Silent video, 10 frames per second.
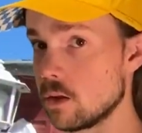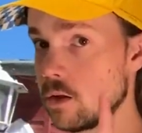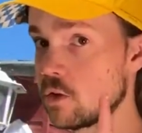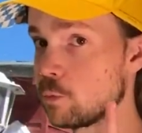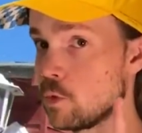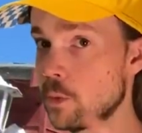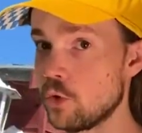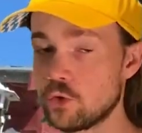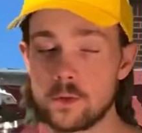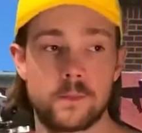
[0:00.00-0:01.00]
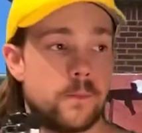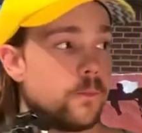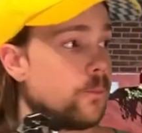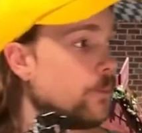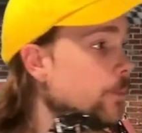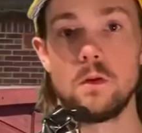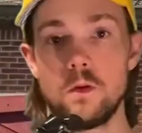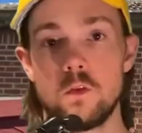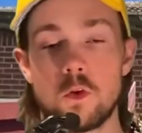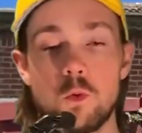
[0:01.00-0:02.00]
In smooth motion.
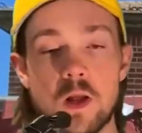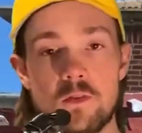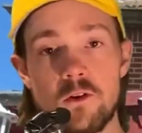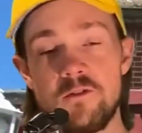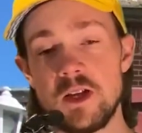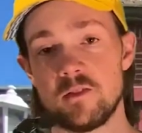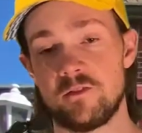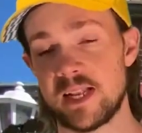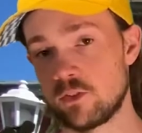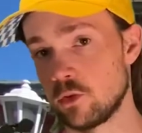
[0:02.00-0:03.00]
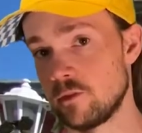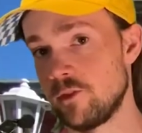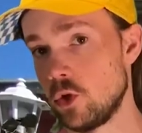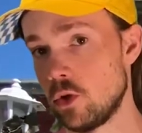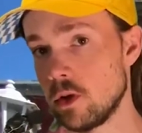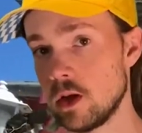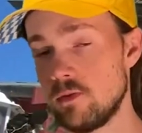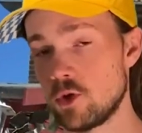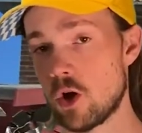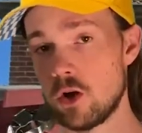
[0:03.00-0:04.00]
So we want to have our feet flat on the floor. If
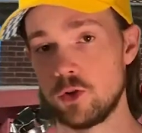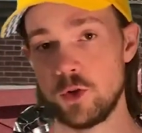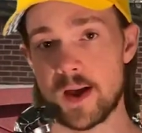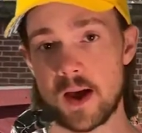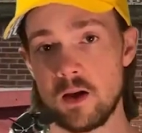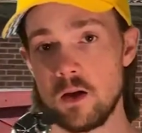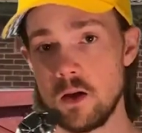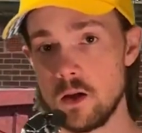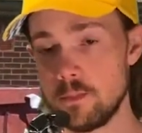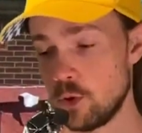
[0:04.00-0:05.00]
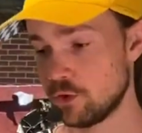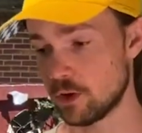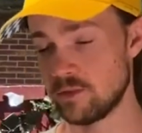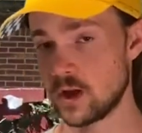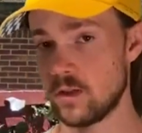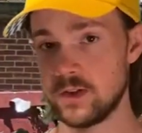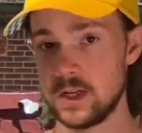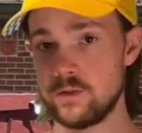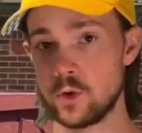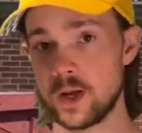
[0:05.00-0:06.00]
you can't do that, put something
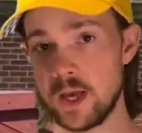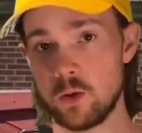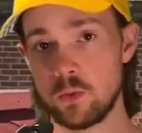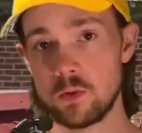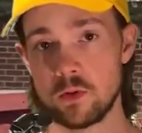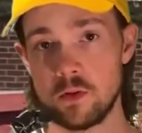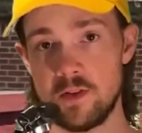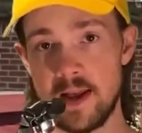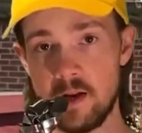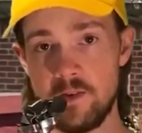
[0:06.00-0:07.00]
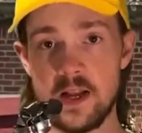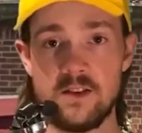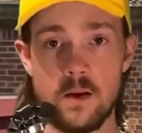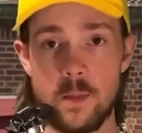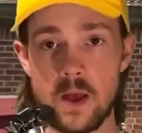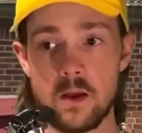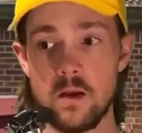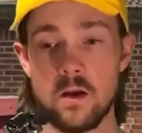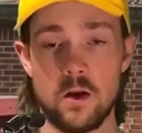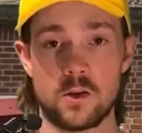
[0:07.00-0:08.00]
underneath your heel to elevate it a bit,
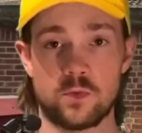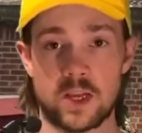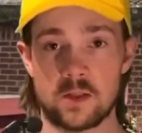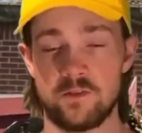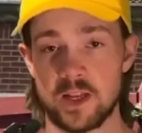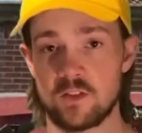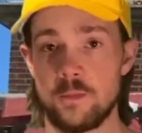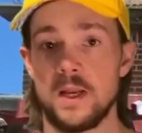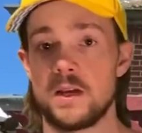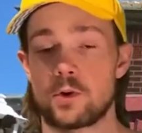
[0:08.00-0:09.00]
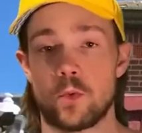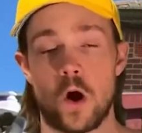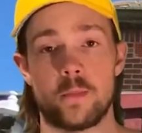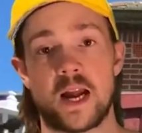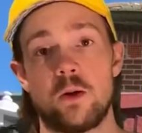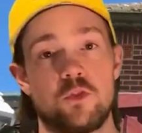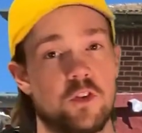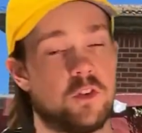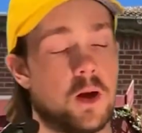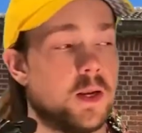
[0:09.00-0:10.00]
and you'll take the flexibility requirement out just
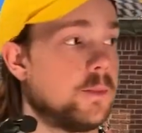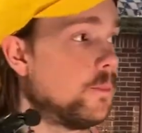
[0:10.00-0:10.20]
slightly.